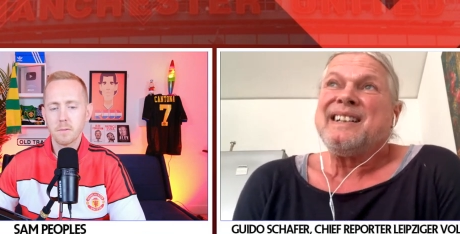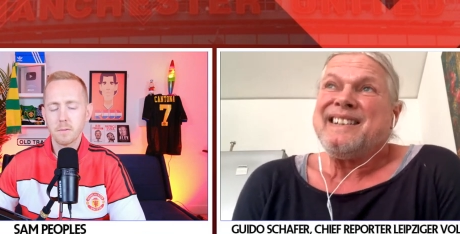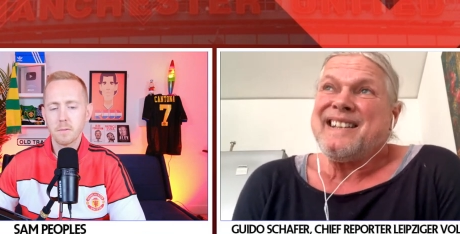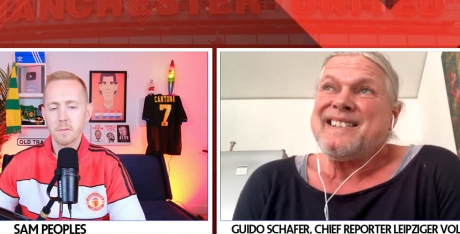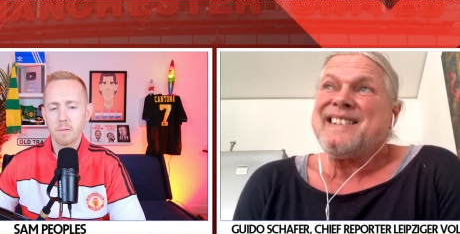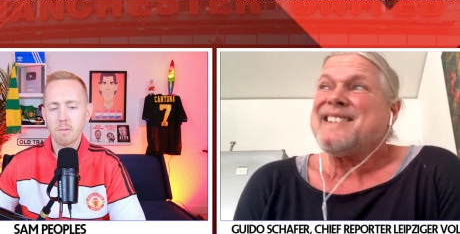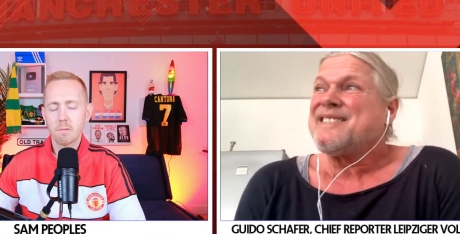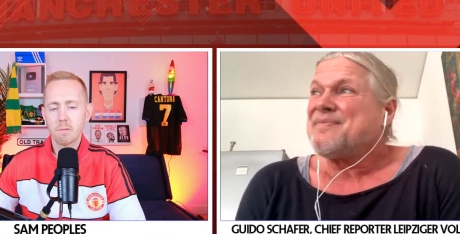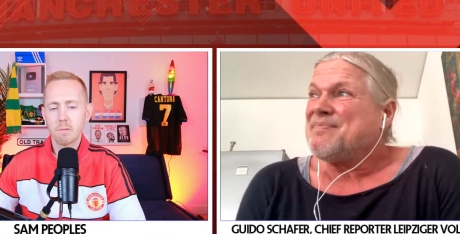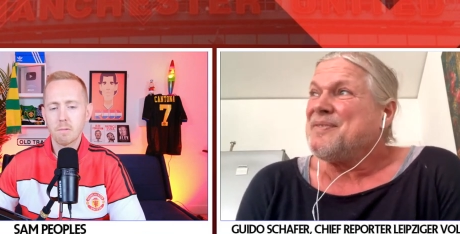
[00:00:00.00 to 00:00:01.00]
Speaker 1: This
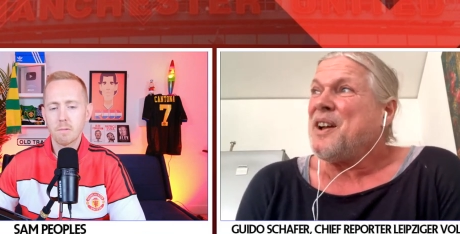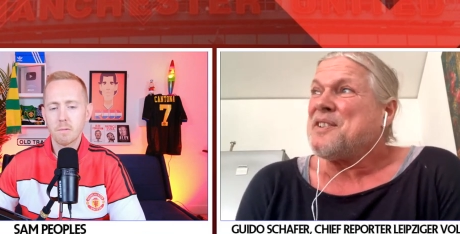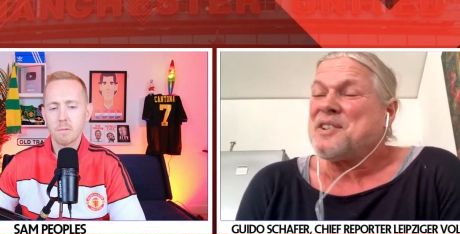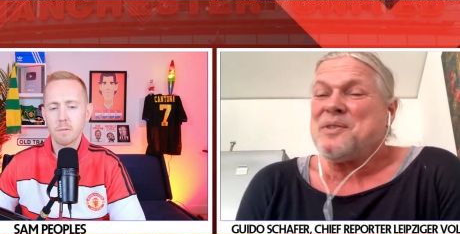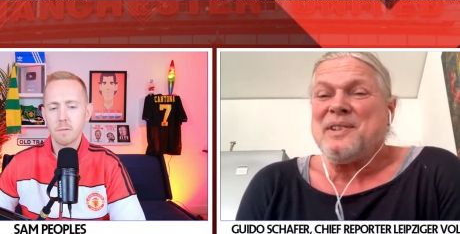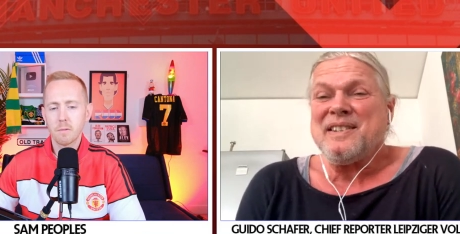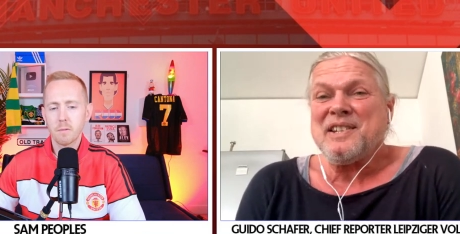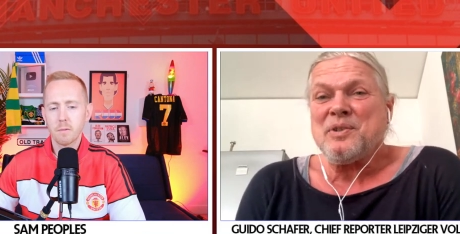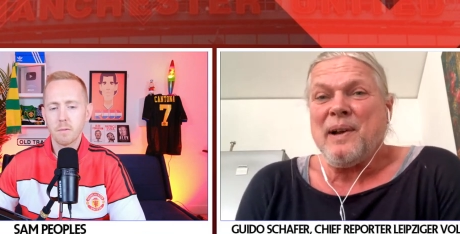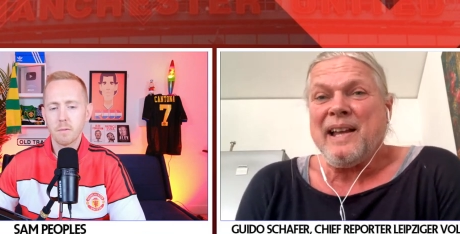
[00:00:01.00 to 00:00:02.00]
is not so
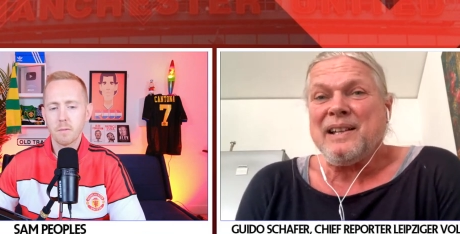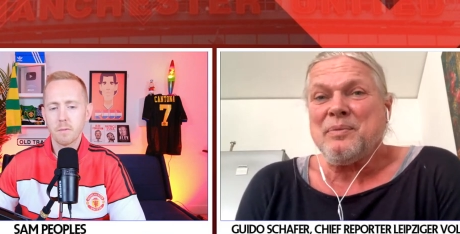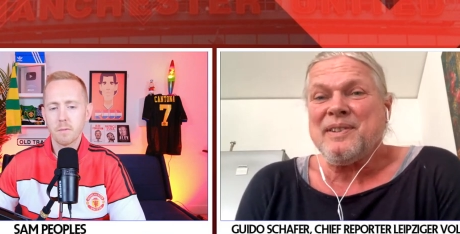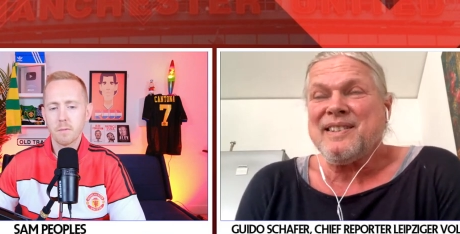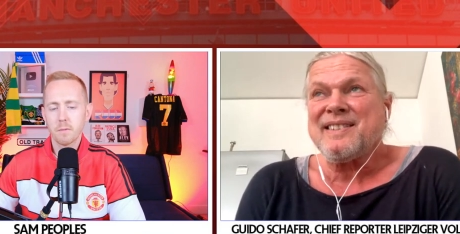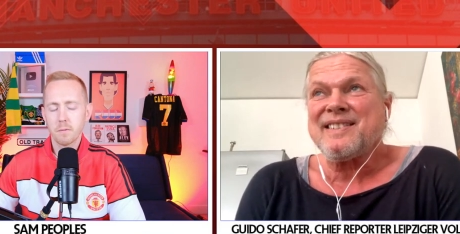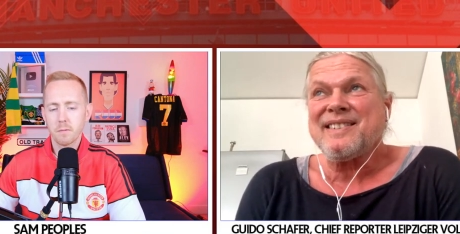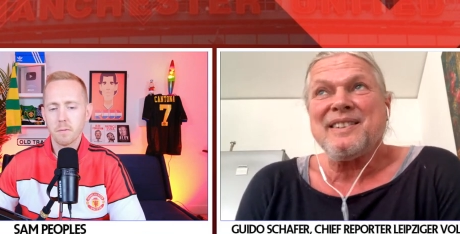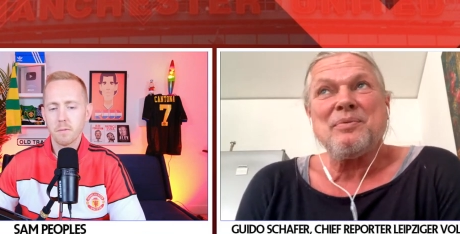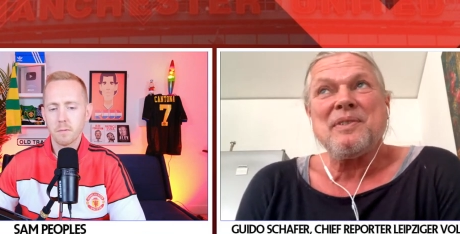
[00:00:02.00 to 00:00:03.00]
easy to handle with this
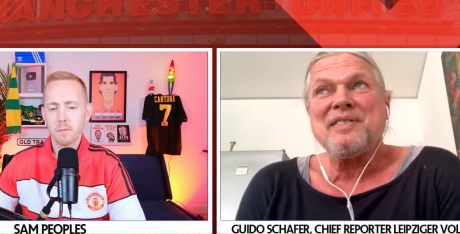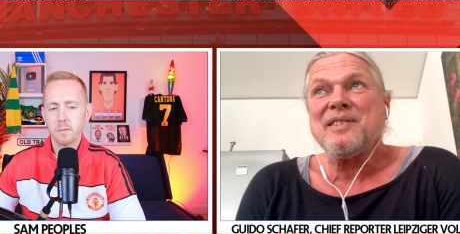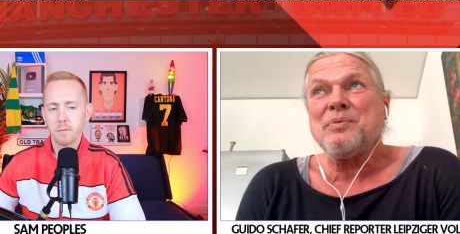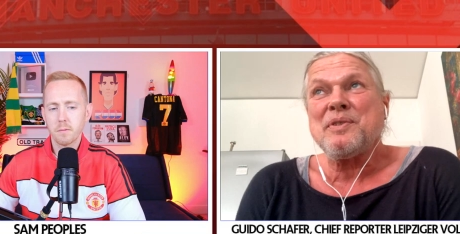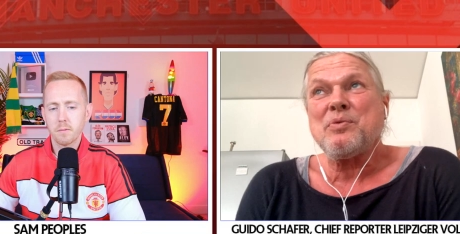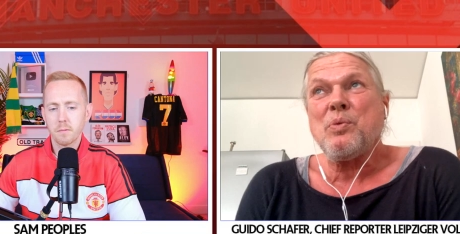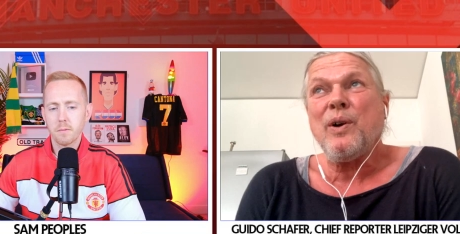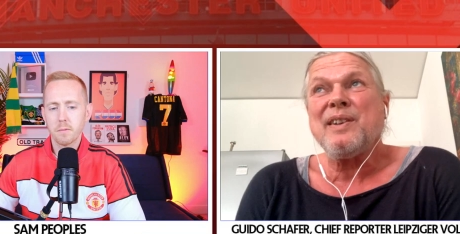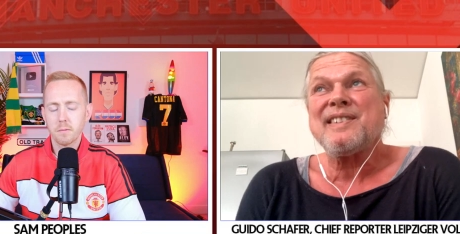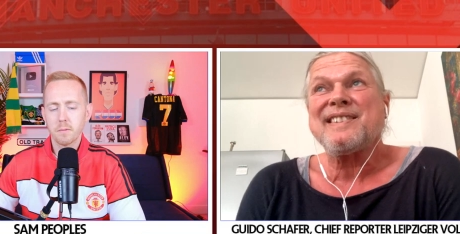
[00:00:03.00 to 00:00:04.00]
uh, with the with a
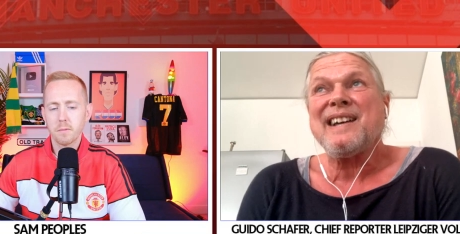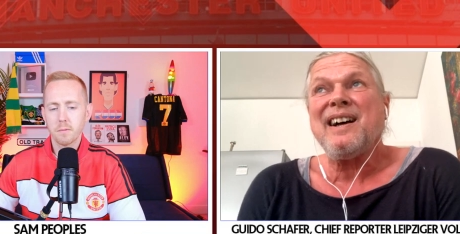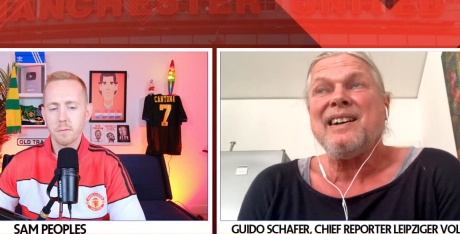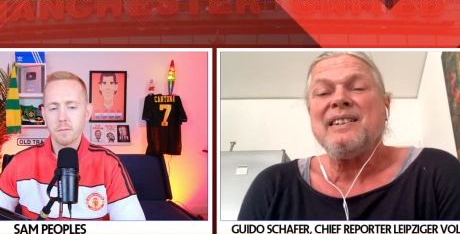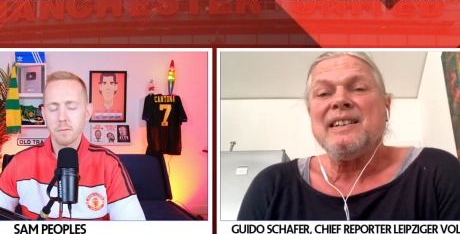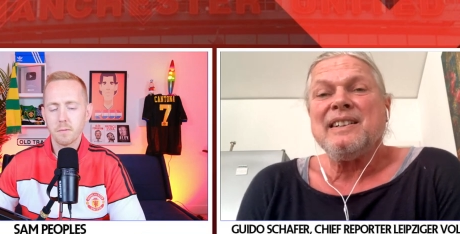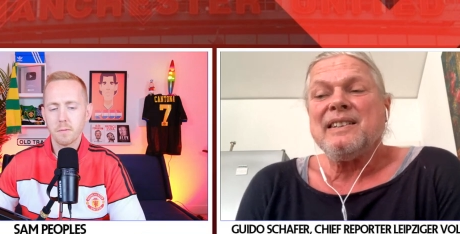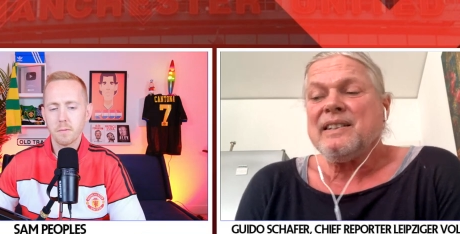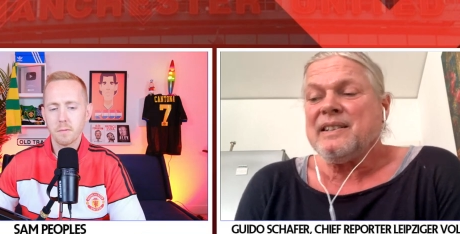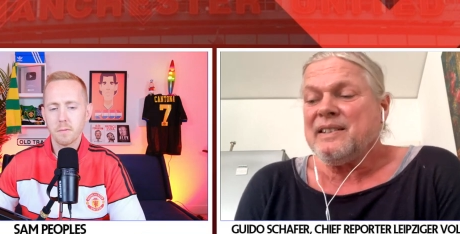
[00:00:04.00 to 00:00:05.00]
world star
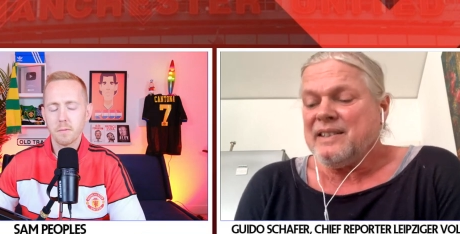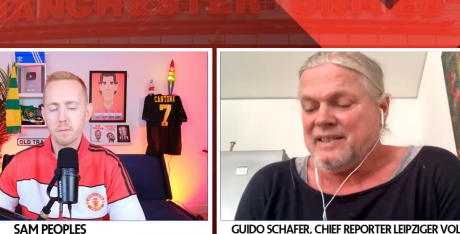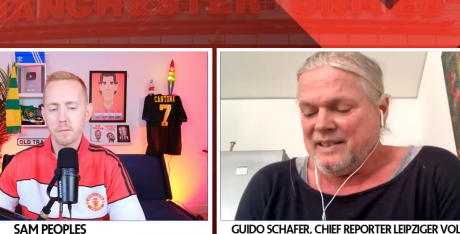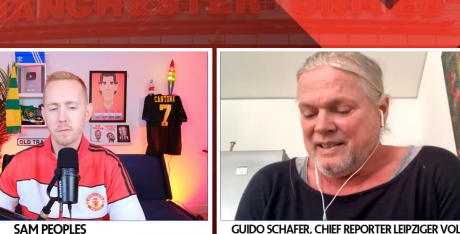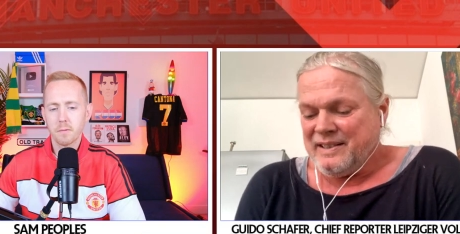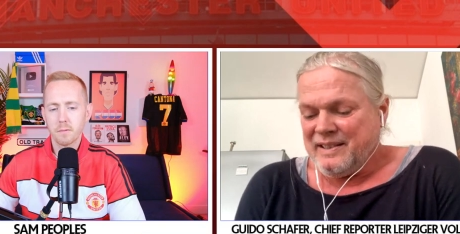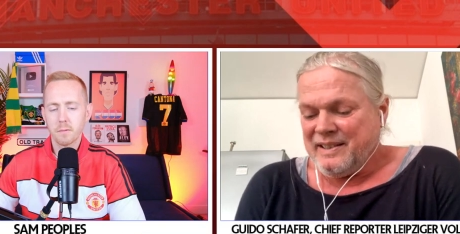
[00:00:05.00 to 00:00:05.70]
in in in